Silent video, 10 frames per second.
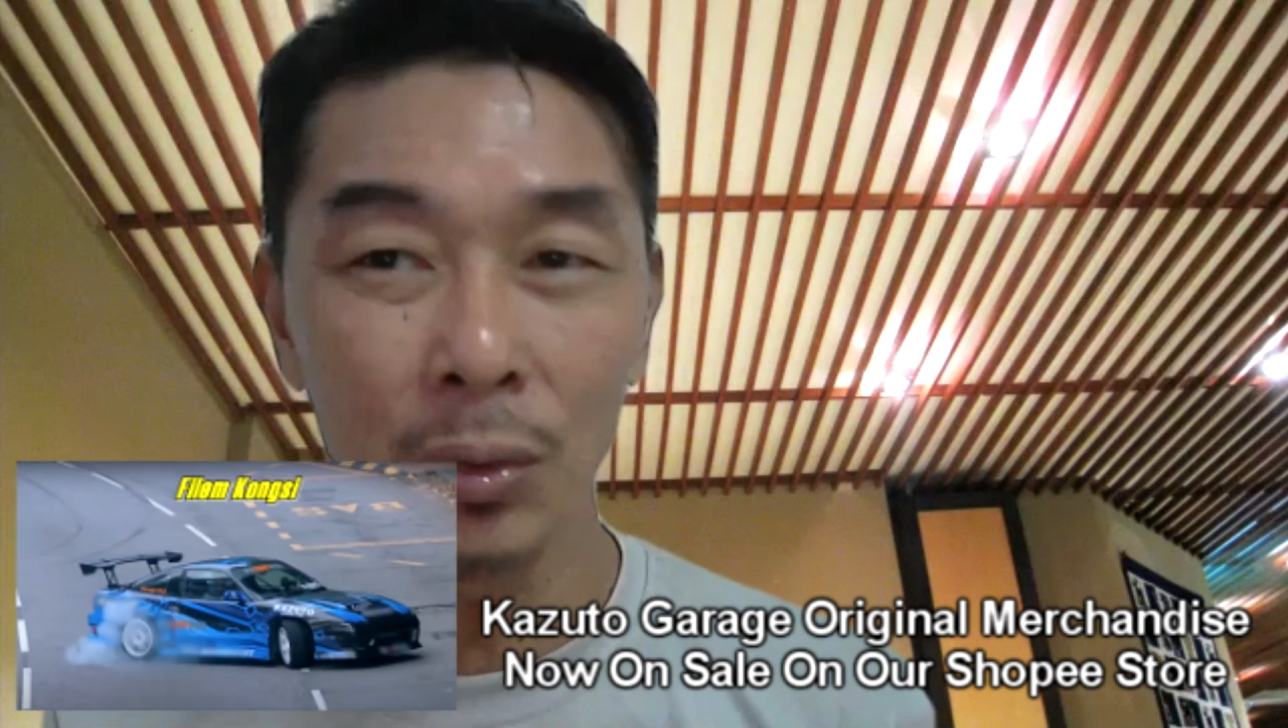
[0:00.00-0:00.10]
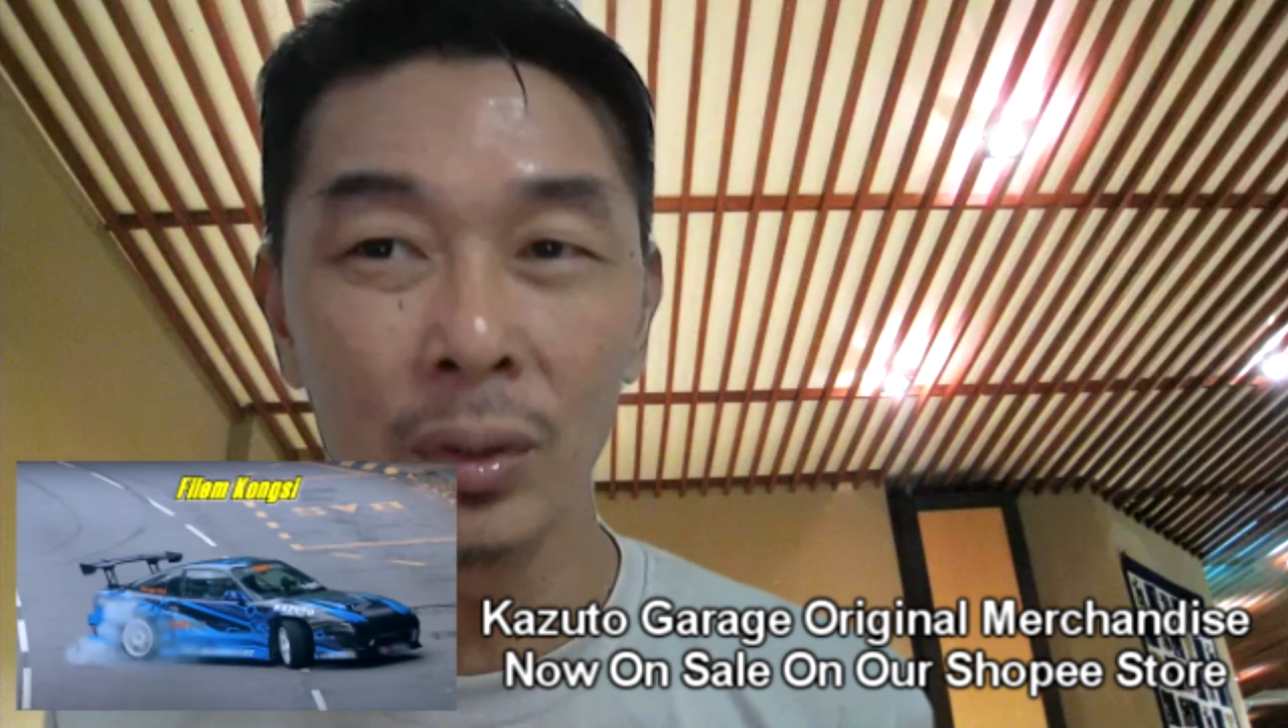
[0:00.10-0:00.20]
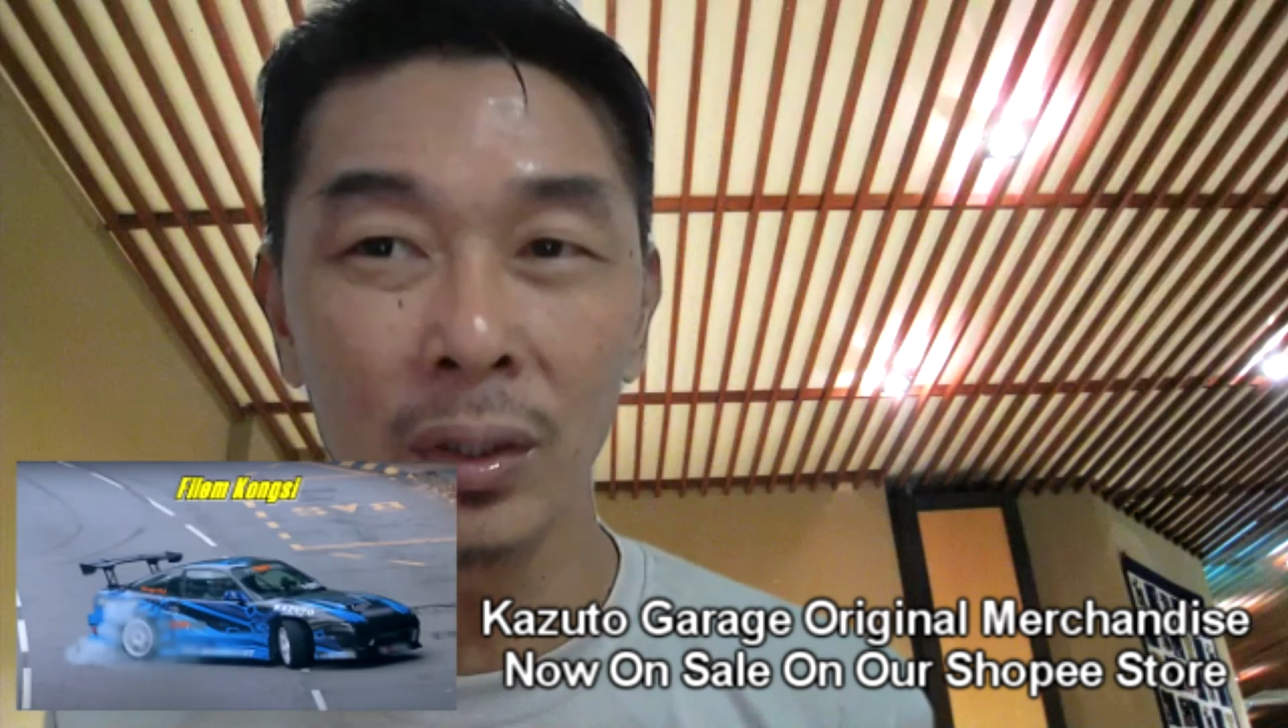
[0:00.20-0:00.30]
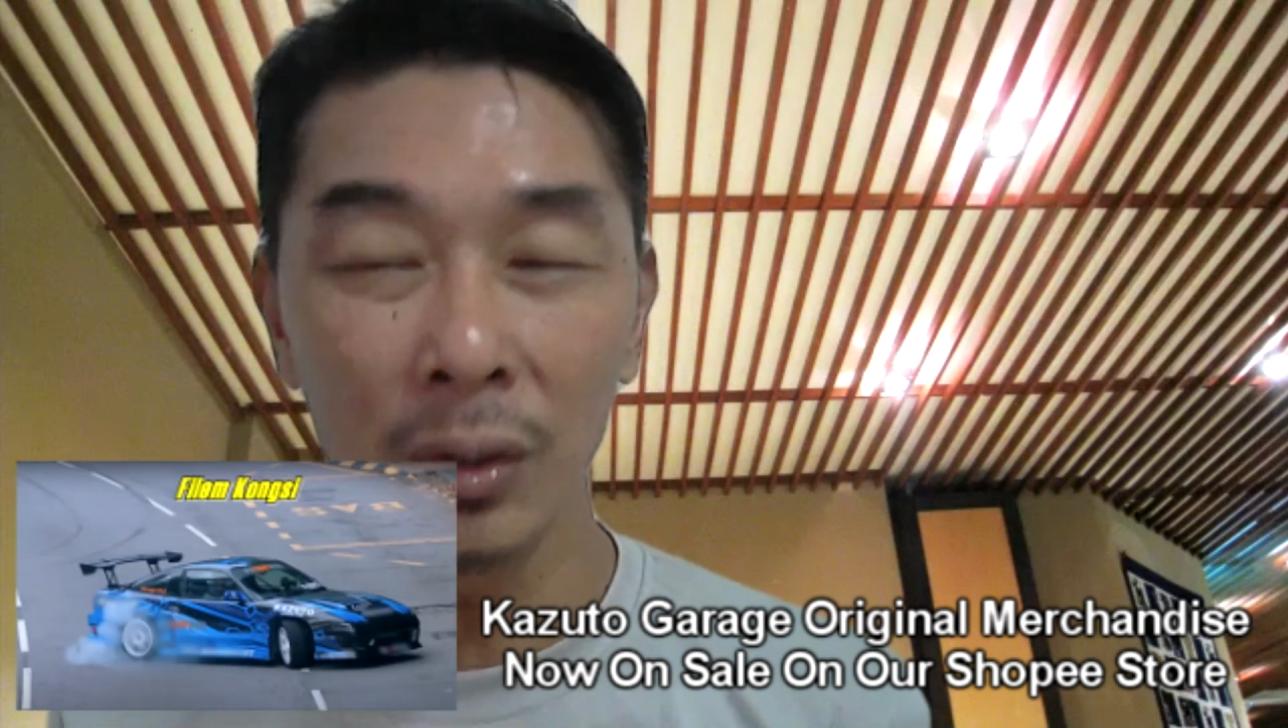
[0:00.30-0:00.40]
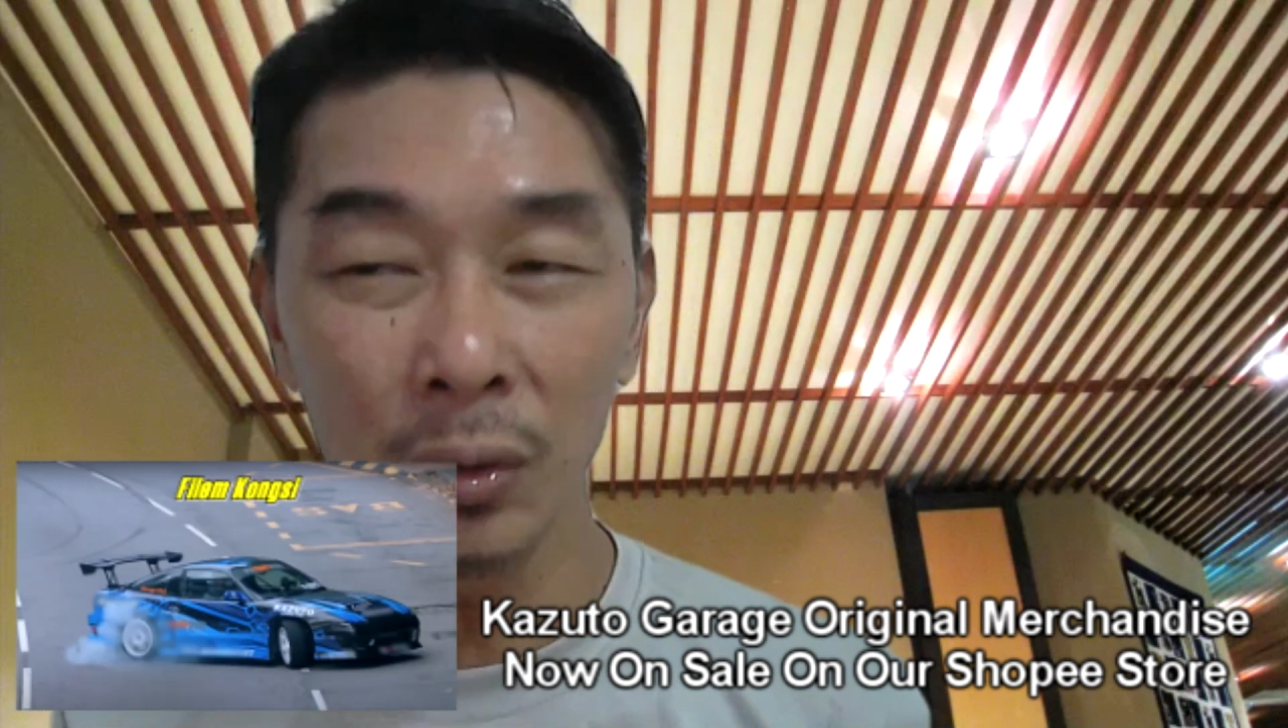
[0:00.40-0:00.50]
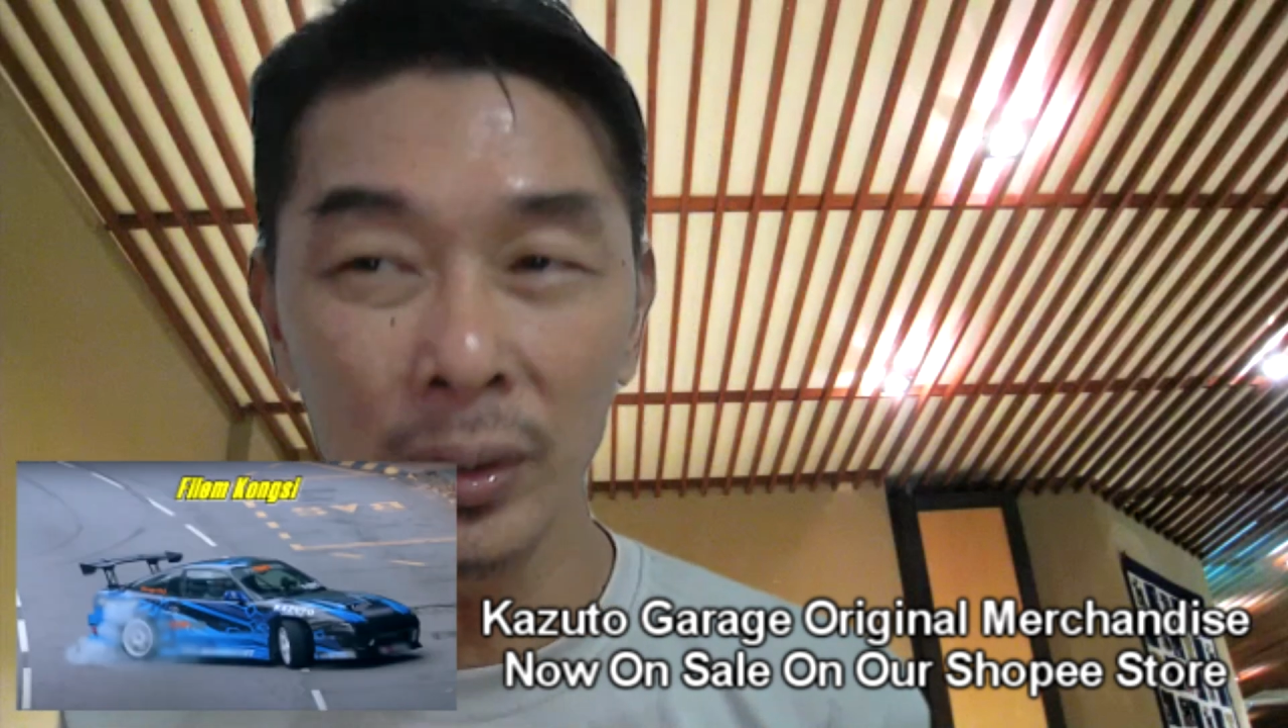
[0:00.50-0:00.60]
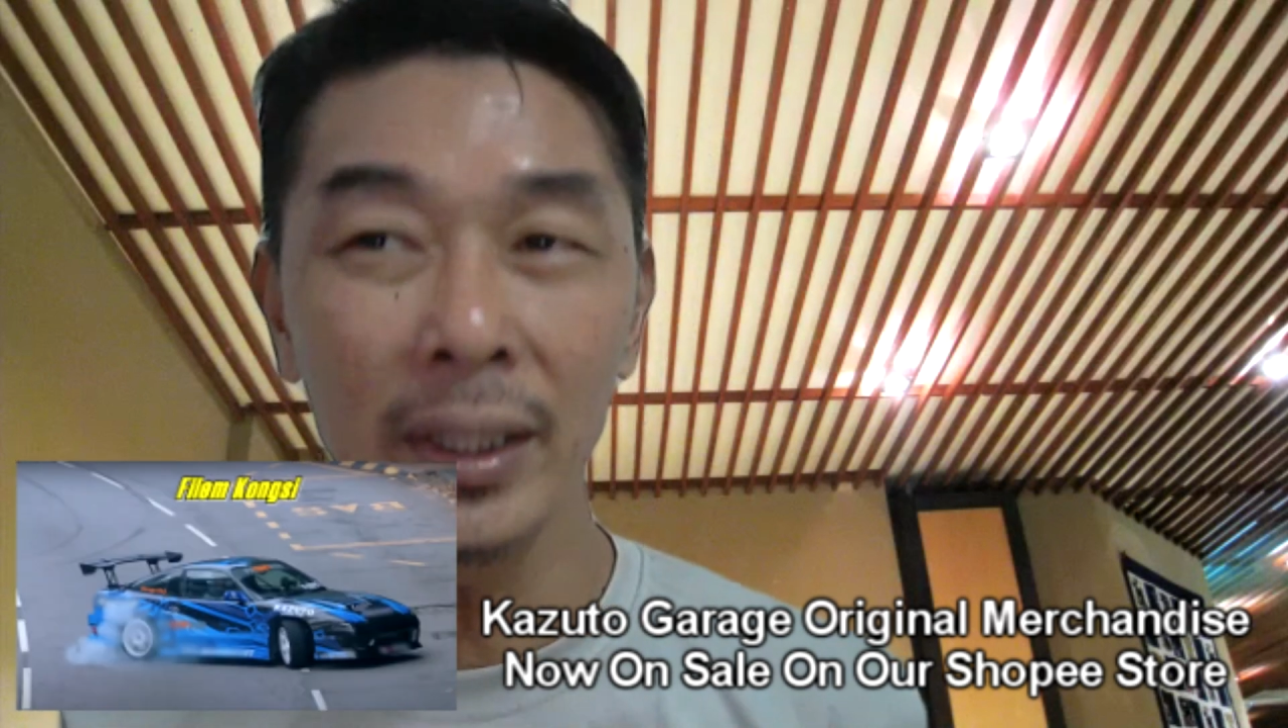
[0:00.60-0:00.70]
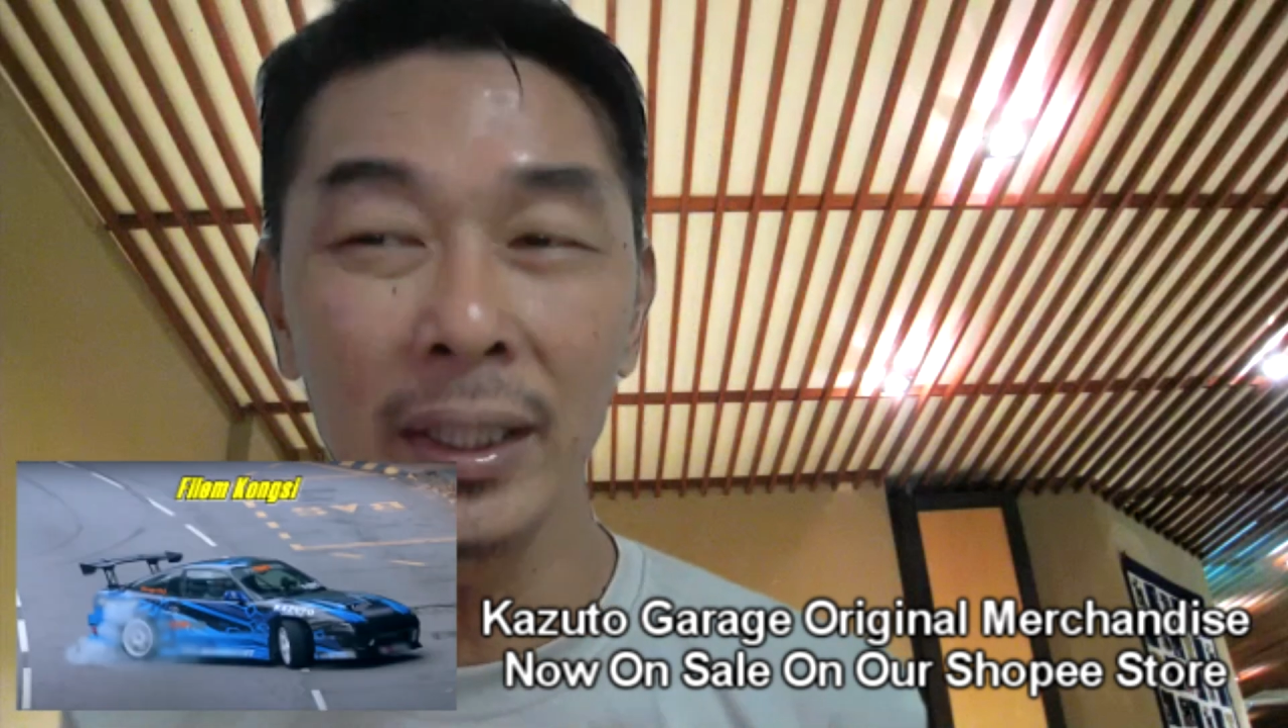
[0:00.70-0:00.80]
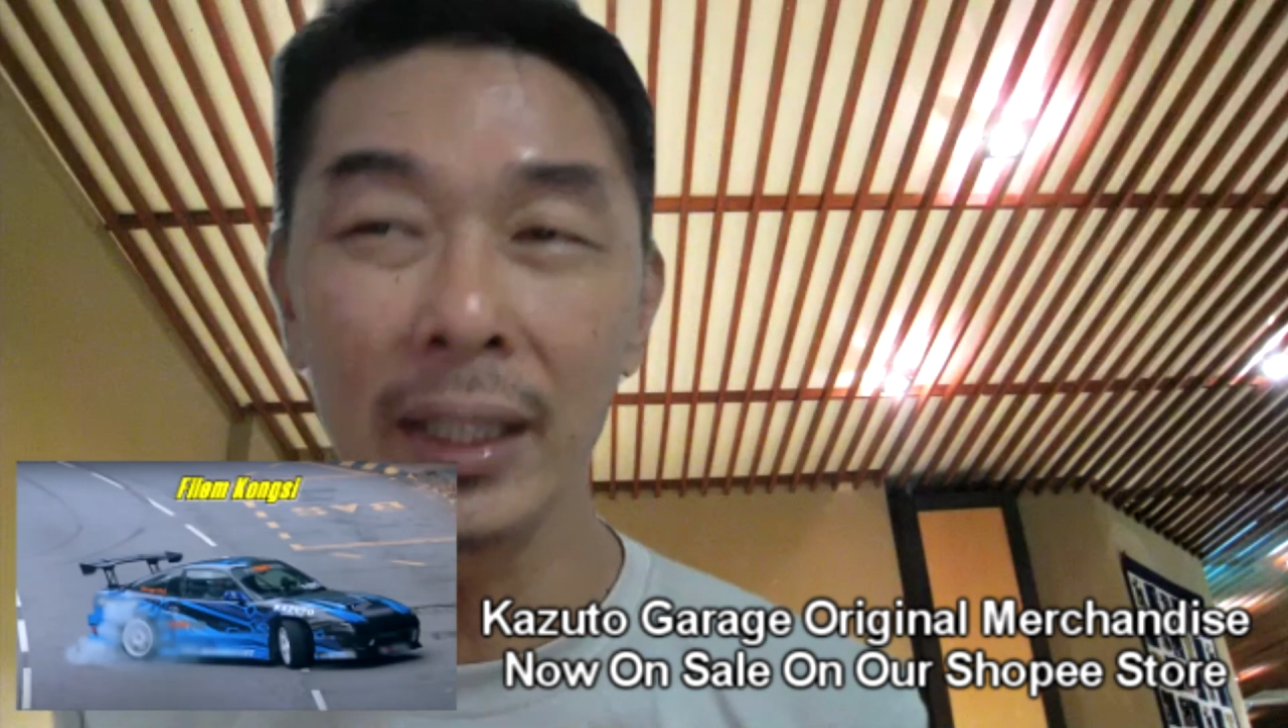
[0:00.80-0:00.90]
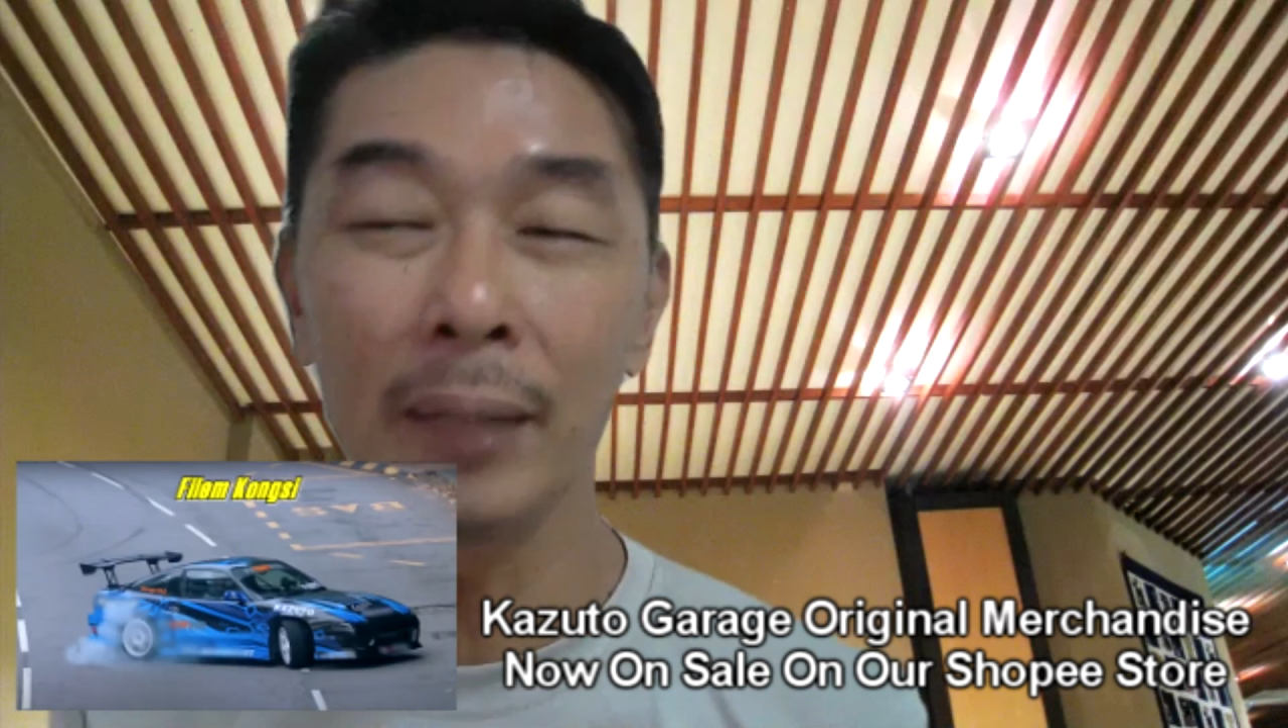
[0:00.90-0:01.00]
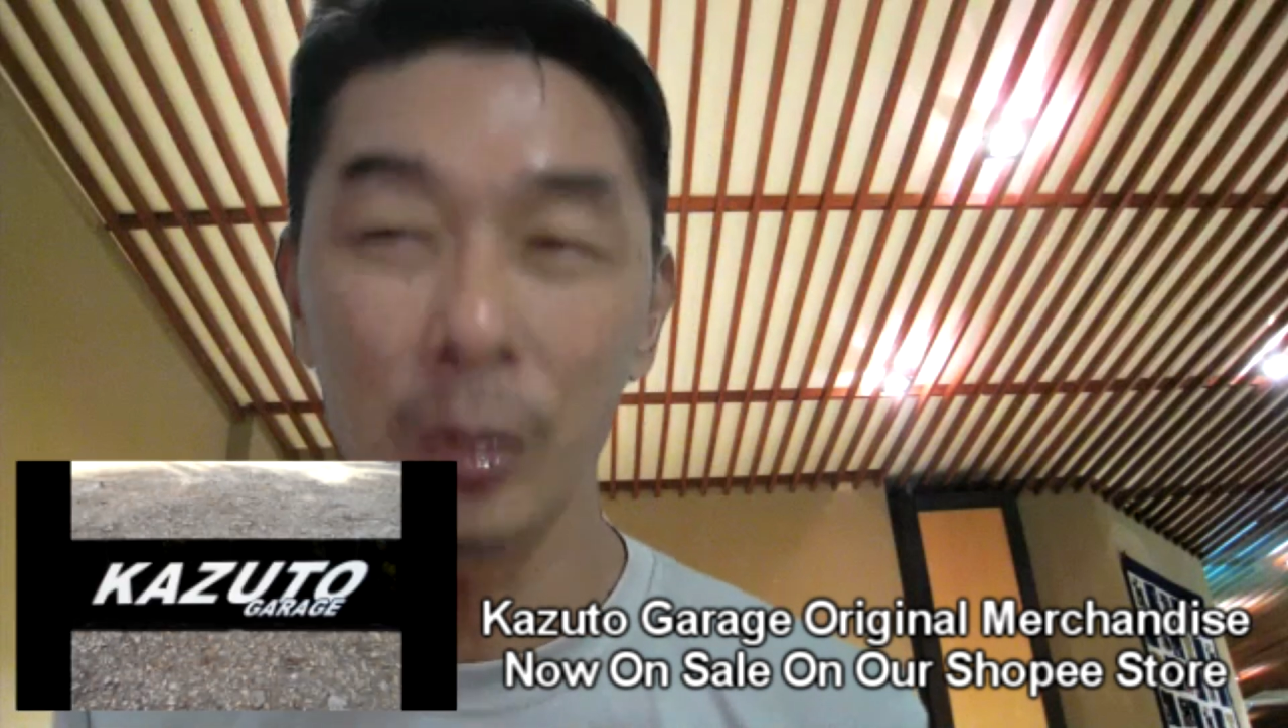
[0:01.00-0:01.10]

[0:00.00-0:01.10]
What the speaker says: only